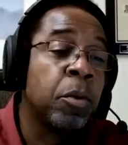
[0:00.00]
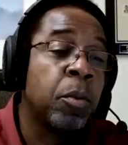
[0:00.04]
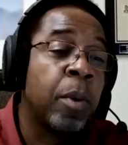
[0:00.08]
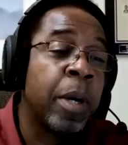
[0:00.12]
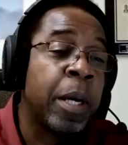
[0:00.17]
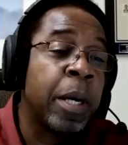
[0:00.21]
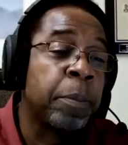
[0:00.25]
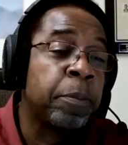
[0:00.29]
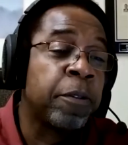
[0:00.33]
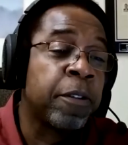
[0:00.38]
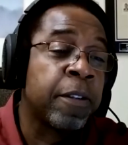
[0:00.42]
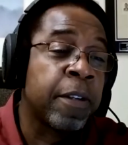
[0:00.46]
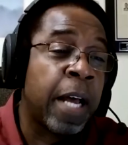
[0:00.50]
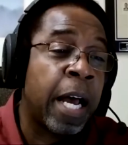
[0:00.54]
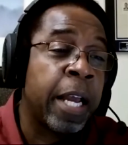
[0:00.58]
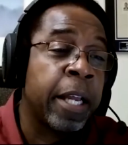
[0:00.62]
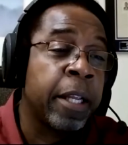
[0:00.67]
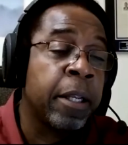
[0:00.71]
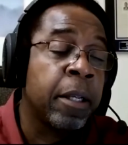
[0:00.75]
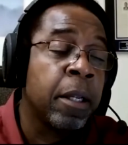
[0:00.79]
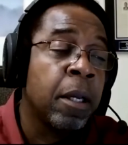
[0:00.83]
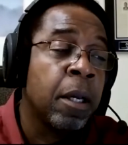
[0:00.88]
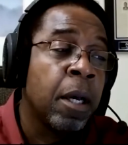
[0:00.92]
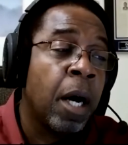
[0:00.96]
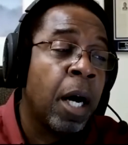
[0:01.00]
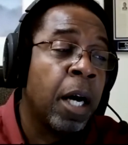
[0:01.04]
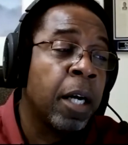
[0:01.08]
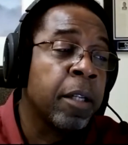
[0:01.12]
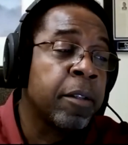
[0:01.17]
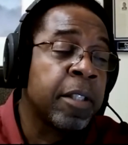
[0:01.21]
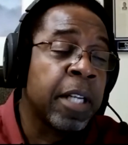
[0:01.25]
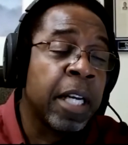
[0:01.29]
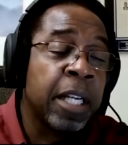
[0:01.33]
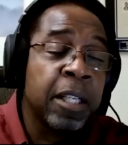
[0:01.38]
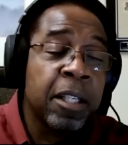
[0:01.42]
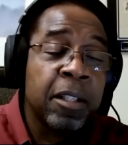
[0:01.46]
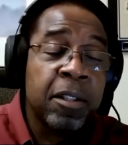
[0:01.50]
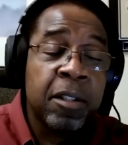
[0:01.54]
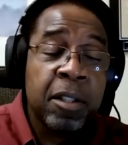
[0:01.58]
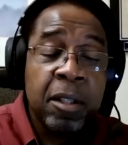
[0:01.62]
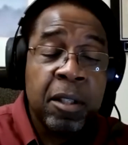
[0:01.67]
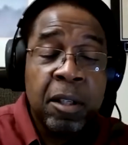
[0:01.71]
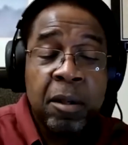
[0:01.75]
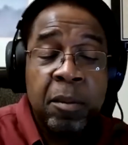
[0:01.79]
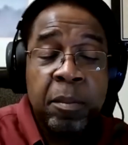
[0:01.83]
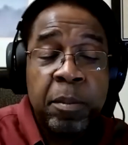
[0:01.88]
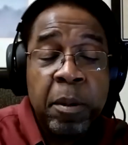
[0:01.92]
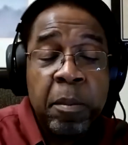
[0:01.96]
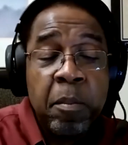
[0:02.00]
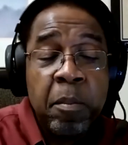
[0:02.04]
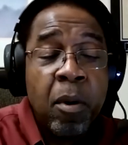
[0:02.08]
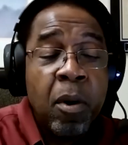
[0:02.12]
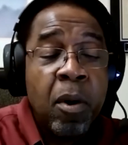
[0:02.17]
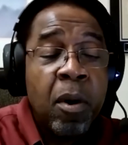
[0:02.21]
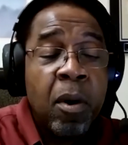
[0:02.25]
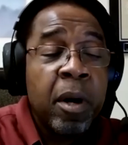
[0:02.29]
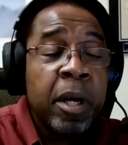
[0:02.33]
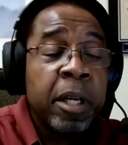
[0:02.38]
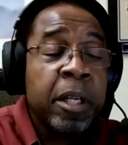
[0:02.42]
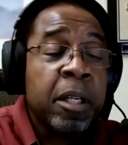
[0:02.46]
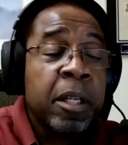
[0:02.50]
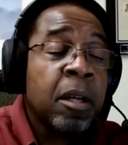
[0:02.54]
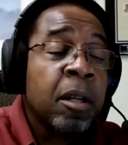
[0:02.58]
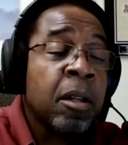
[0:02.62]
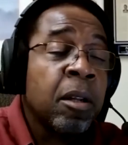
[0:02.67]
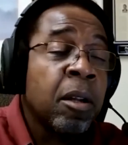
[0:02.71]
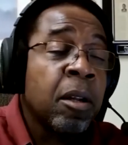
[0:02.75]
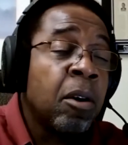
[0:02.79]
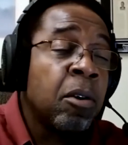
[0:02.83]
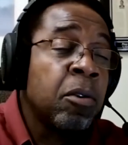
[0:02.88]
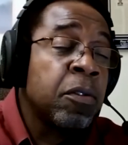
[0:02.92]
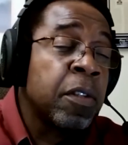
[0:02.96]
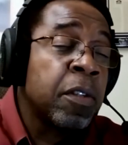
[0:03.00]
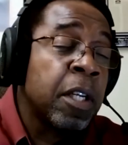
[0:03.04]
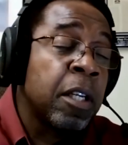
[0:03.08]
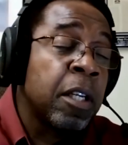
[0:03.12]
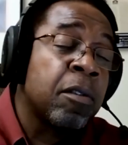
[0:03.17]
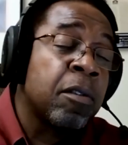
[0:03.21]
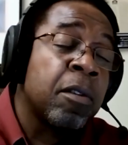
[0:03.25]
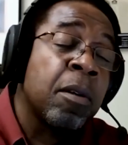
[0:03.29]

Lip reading: website, tell us a little bit more in closing.